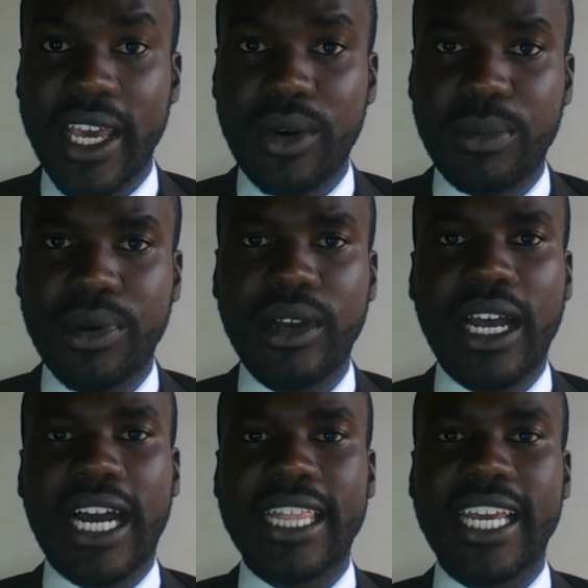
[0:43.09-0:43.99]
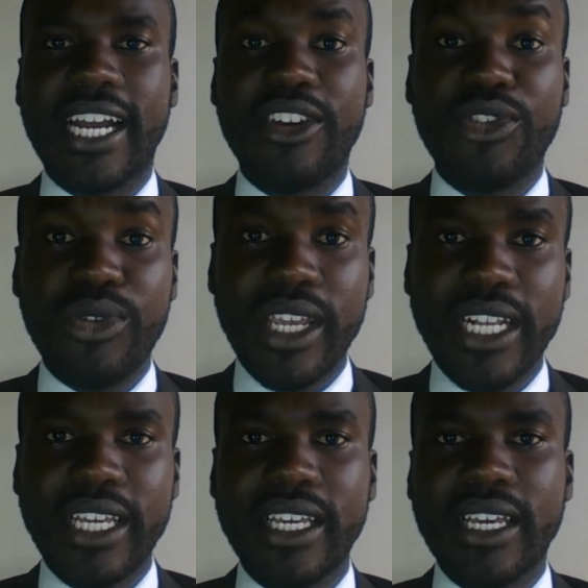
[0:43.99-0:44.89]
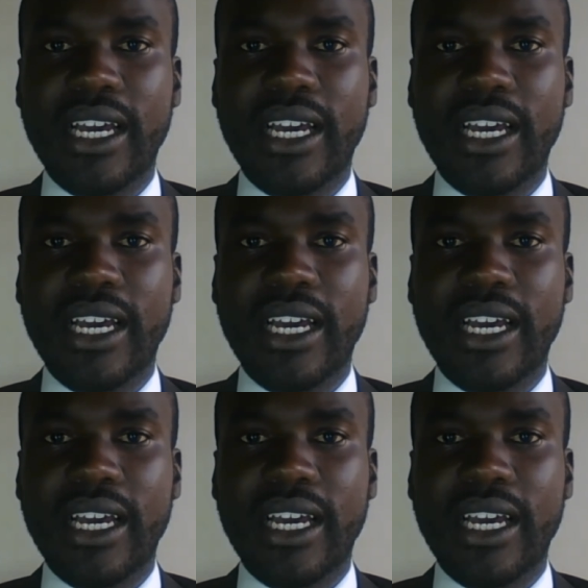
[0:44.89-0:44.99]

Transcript: help, and they can really